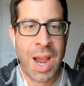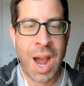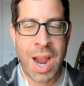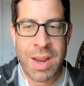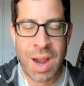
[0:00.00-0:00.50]
Yeah,
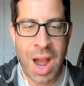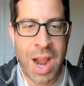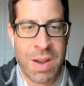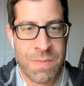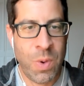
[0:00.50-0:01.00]
I
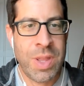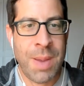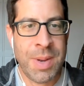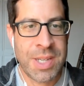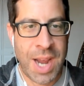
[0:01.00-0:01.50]
I avoid
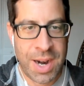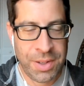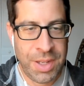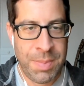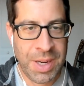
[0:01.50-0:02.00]
them
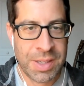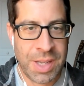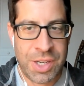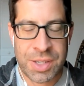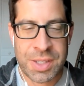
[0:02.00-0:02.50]
entirely because
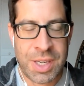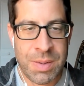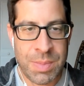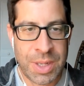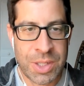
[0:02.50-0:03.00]
they just
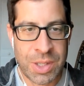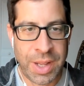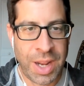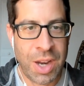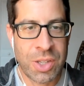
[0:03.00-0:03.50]
seem ex-
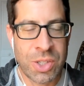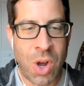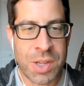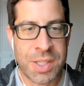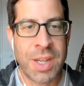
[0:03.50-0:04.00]
like an
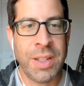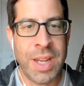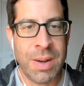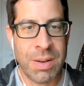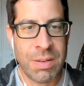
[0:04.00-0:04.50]

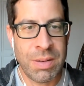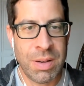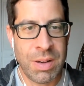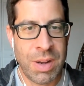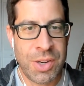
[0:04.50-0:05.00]
exhaustingly yeah.
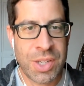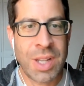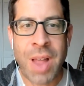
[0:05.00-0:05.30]
It's just